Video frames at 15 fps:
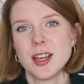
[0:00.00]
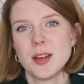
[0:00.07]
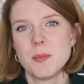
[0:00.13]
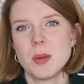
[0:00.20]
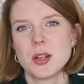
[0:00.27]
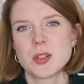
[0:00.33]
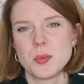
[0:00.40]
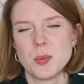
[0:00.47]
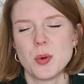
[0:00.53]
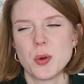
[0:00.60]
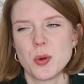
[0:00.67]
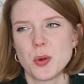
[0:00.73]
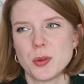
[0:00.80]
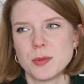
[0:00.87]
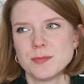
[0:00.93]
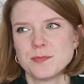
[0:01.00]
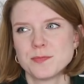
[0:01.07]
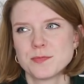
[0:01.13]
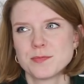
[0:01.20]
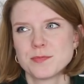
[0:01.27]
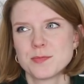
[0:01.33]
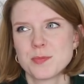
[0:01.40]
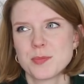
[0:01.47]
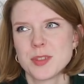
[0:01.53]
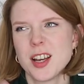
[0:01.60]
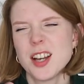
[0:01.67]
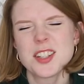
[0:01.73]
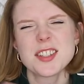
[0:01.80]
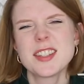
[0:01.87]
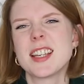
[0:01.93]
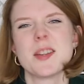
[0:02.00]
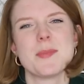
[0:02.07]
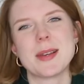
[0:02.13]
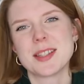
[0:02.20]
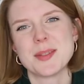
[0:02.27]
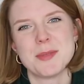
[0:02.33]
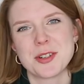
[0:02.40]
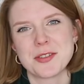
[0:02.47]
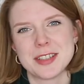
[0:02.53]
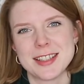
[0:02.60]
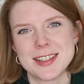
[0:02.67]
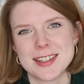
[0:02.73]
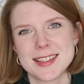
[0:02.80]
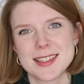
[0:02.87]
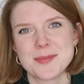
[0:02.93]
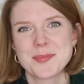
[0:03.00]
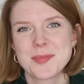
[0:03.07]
much more, I just think it makes them look really nice.